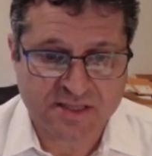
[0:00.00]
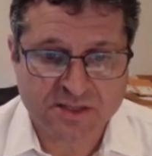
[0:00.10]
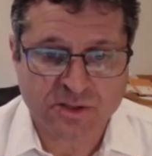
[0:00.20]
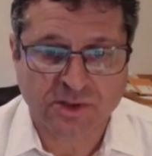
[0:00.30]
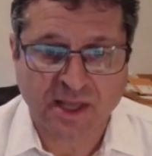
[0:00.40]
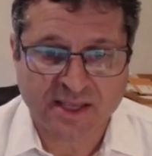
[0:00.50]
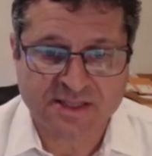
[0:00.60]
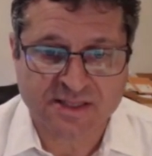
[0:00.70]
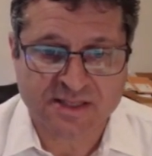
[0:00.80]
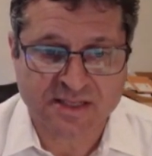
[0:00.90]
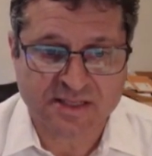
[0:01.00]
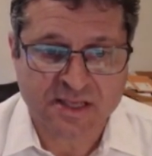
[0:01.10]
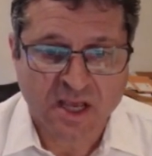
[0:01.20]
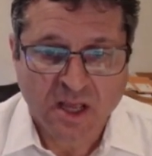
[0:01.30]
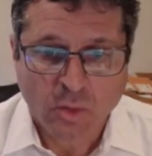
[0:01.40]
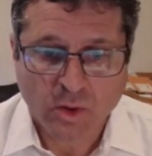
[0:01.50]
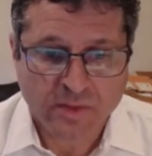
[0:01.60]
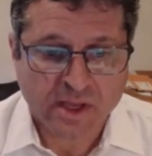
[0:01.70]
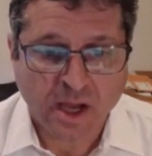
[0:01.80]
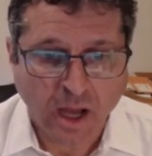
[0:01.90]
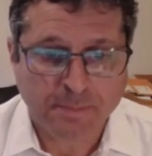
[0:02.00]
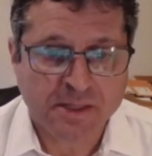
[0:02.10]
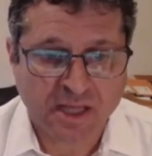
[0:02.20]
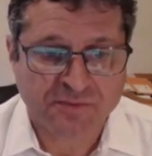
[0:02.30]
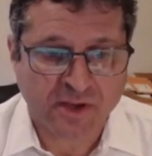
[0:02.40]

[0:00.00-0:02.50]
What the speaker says: These are licenses where the copyleft